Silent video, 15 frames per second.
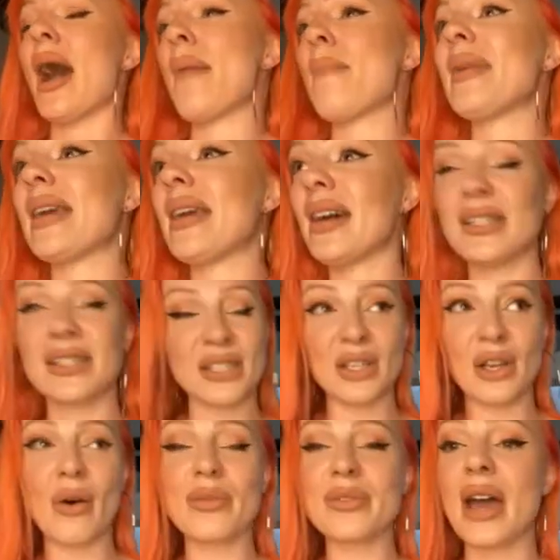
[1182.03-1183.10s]
Because, you
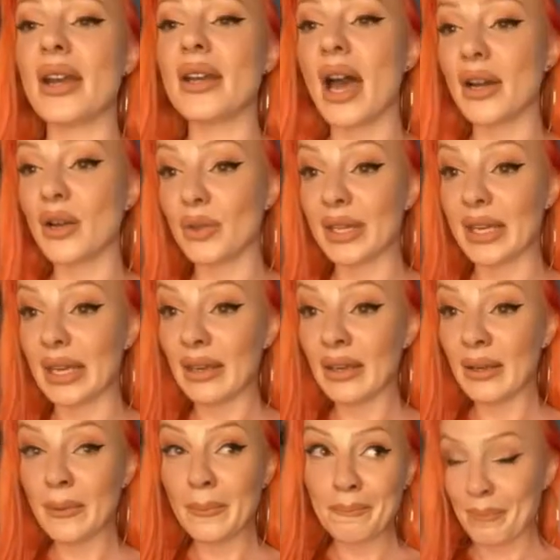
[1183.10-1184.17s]
know, not only
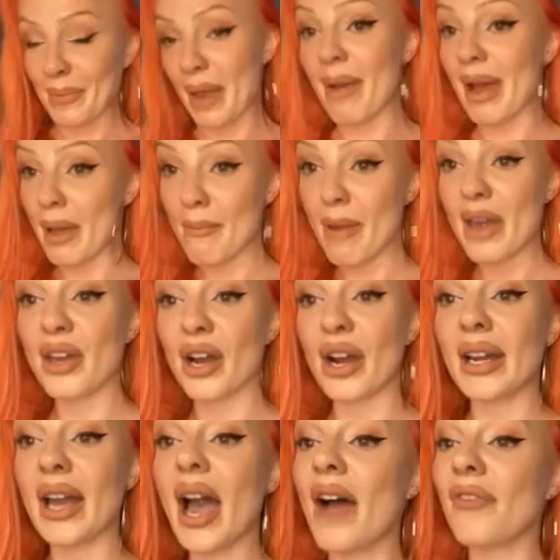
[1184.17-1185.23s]
am I a mother
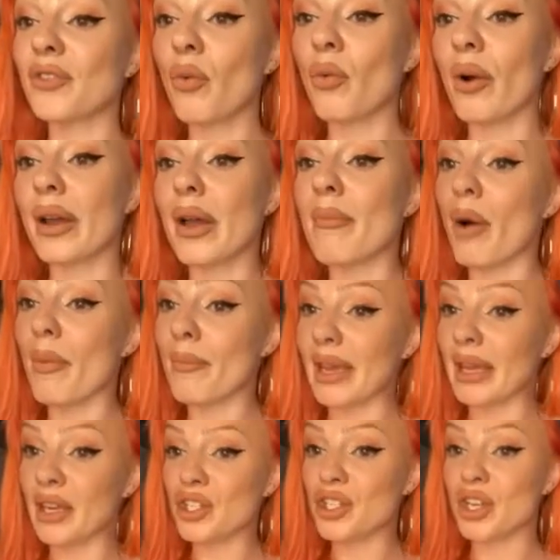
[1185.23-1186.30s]
and I have to worry about
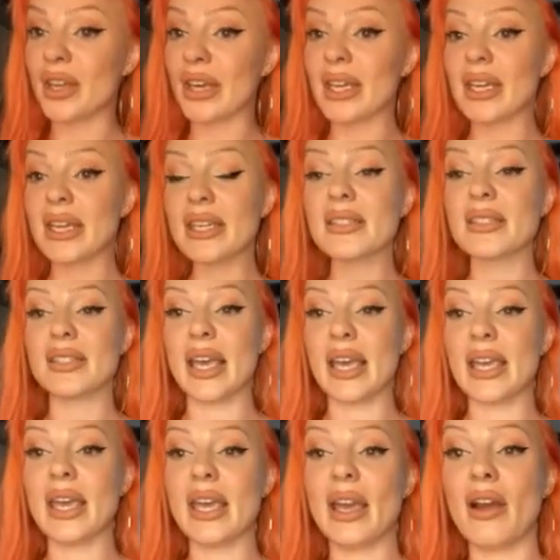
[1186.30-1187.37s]
making sure that he's
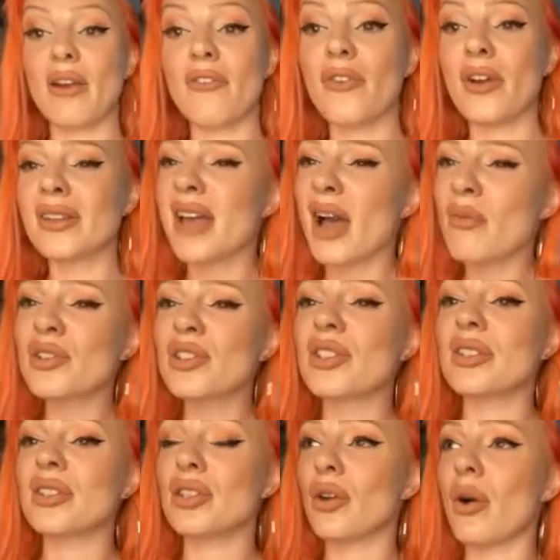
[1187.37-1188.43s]
taken care of first. I was
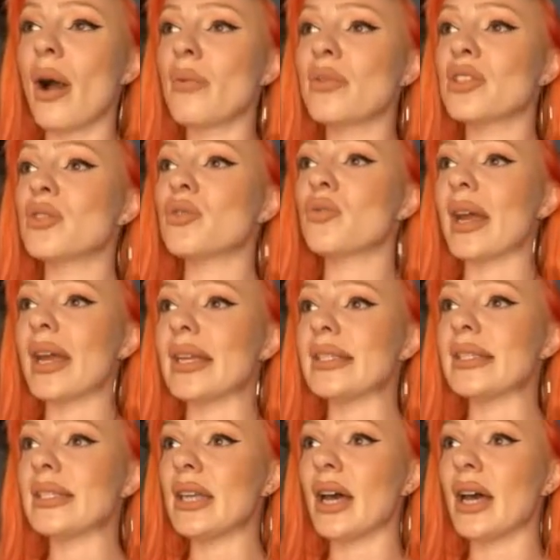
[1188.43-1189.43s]
just raised